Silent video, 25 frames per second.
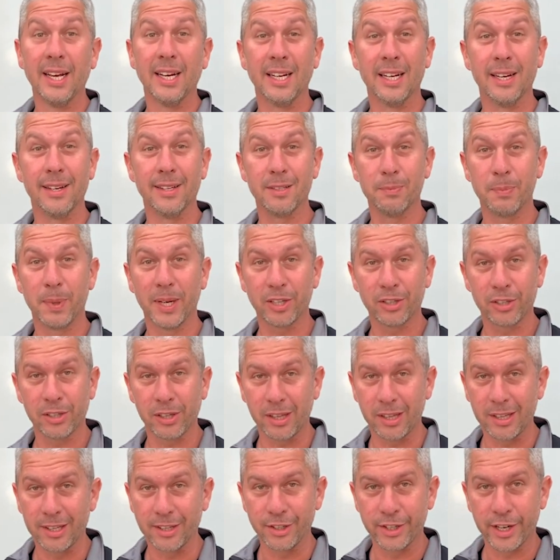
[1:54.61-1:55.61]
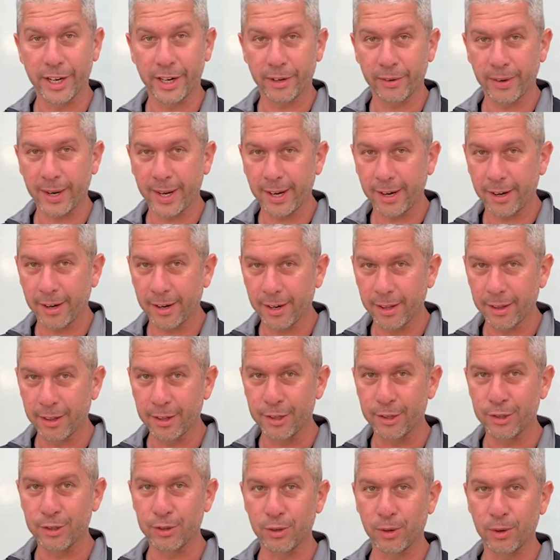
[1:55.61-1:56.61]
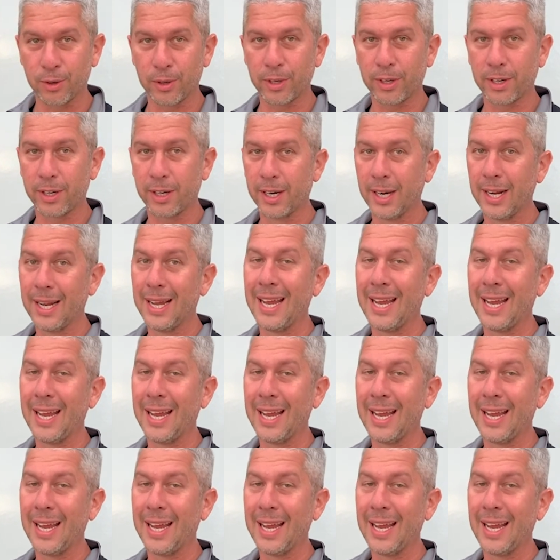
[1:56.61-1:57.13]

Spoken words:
especially the generator, the solar,